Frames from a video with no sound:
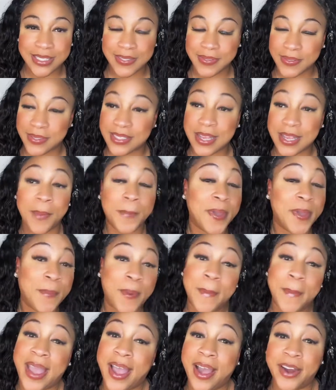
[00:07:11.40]
some
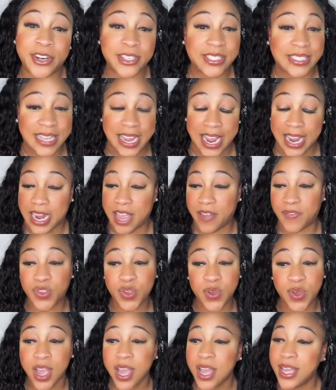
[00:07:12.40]
people may understand if
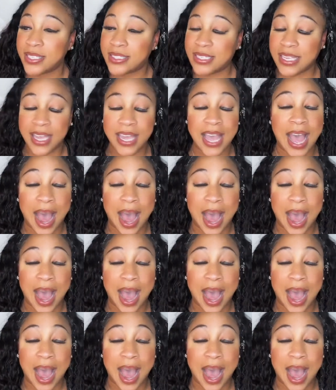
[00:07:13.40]
you see,